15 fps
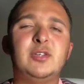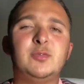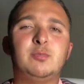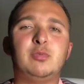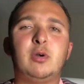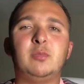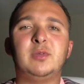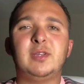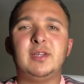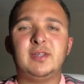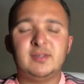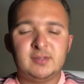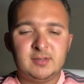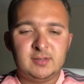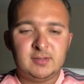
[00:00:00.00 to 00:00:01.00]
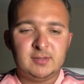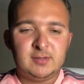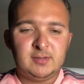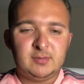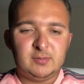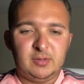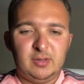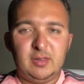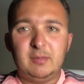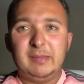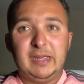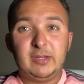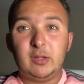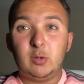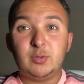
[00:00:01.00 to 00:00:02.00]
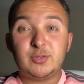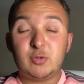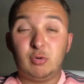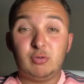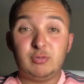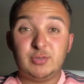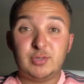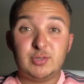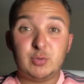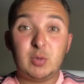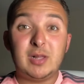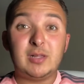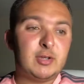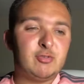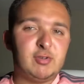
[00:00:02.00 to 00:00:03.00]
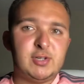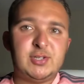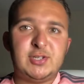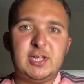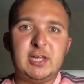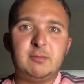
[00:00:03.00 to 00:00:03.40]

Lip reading: probably one of the main goal scorers as well. Christian